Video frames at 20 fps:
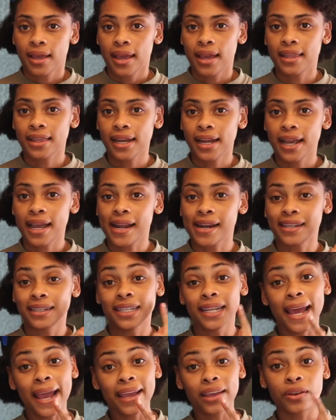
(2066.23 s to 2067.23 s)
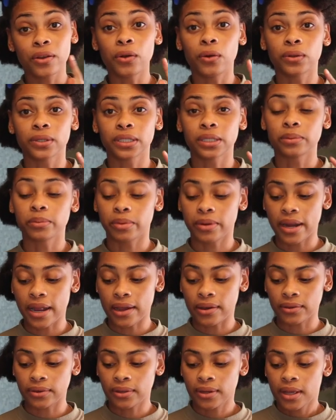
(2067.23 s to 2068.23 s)
and then I got a light golden
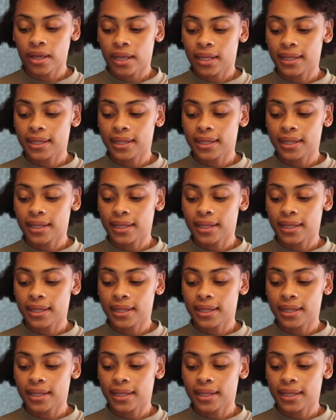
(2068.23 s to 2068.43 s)
brown.